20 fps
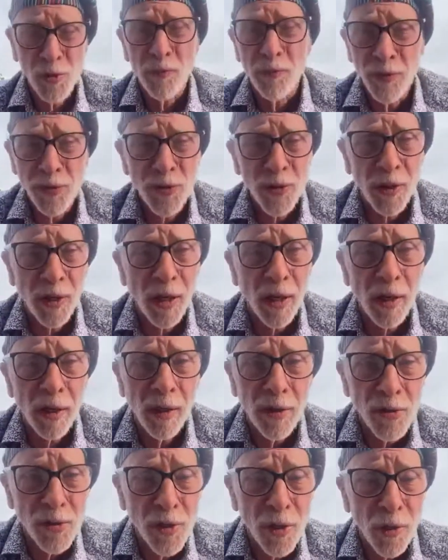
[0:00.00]
as
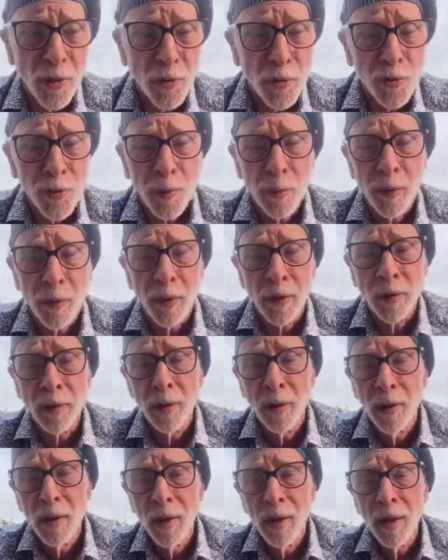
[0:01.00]
sophisticated as they used to
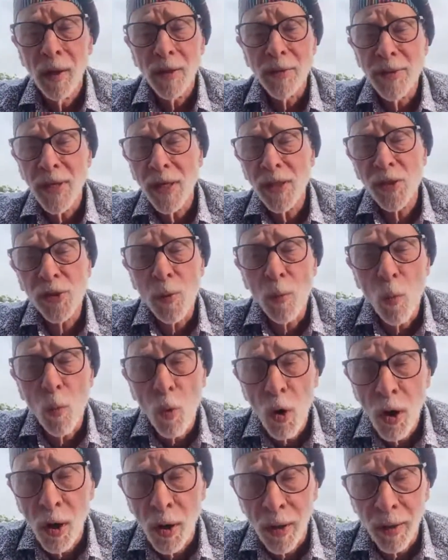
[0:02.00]
be. It takes some
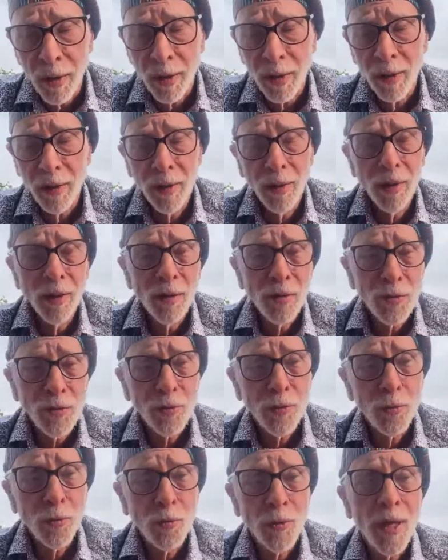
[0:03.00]
work
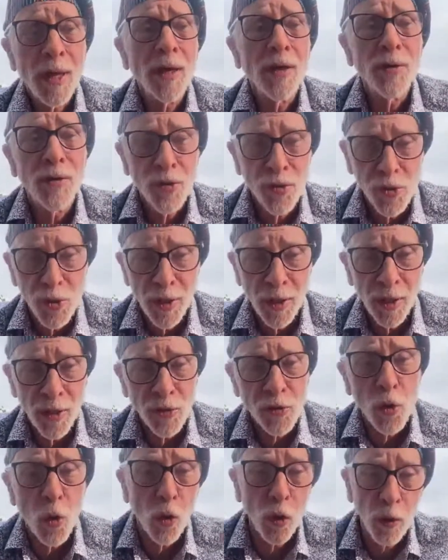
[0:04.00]
to get into
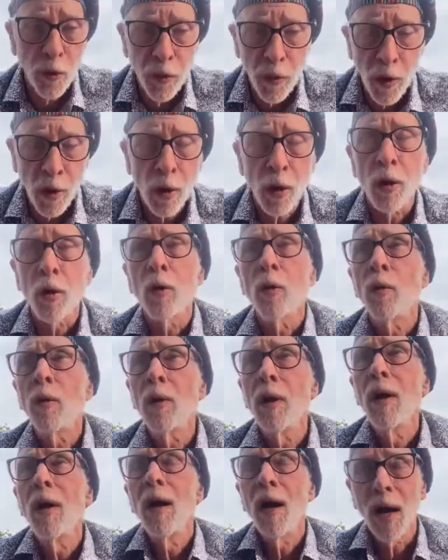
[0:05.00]
jazz.
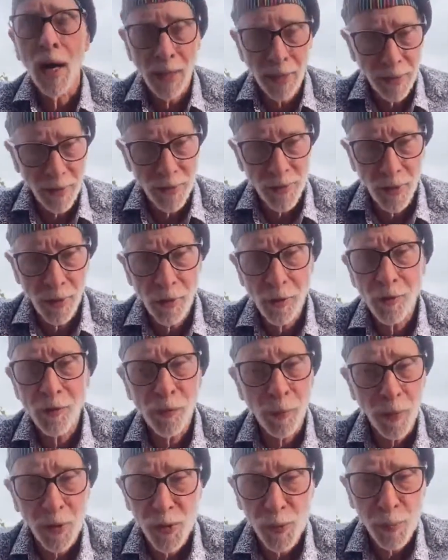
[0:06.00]
Although I can tell
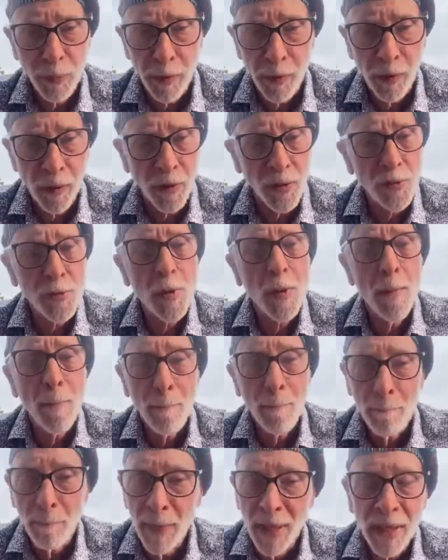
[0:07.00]
you from experience,
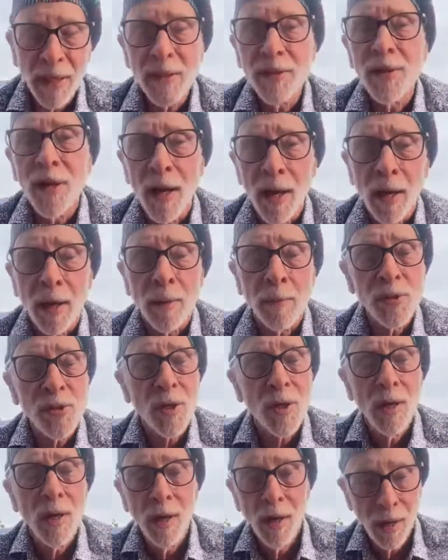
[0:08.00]
many
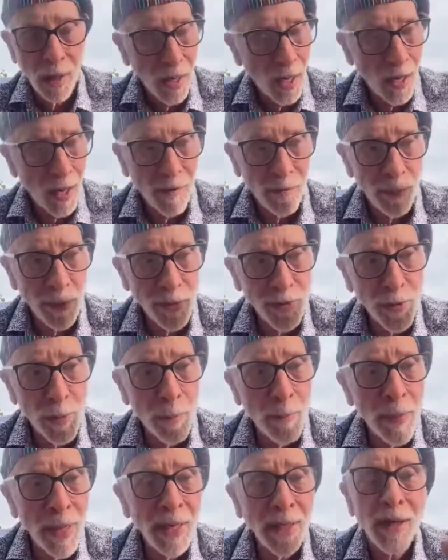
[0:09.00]
times I've been
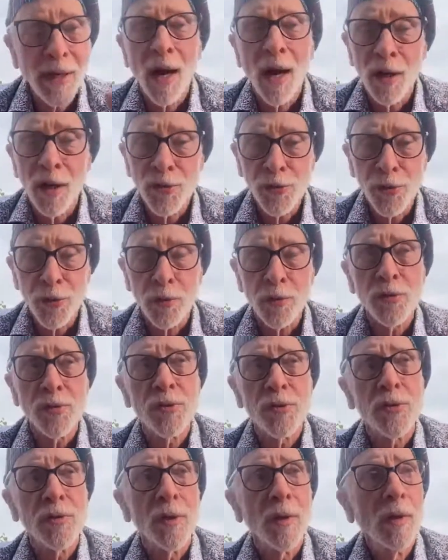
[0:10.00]
to many
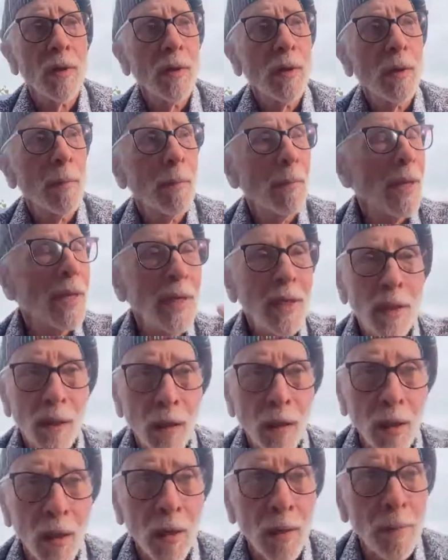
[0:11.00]
concerts, many
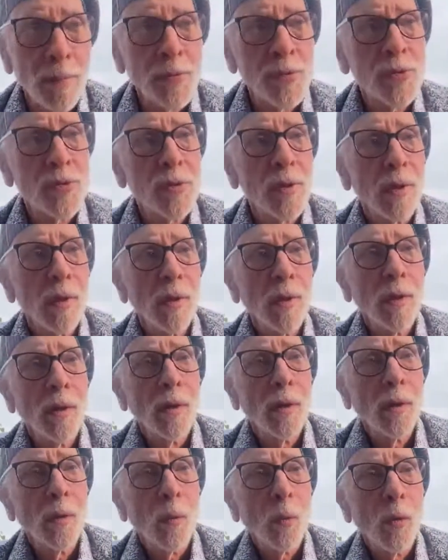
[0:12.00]
clubs
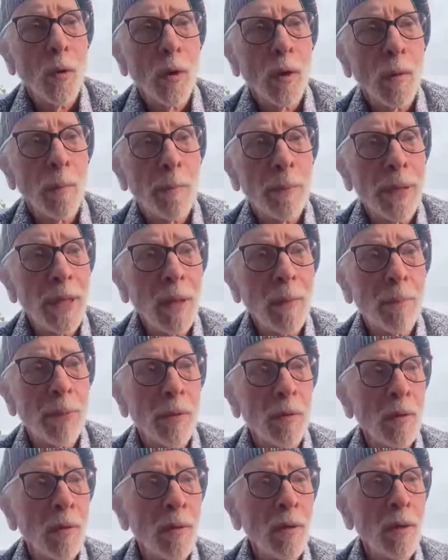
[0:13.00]
where
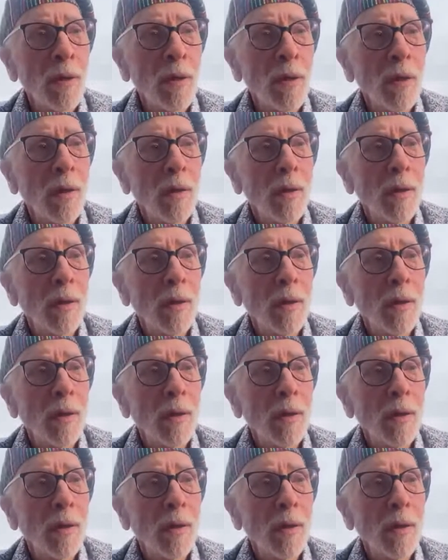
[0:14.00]
people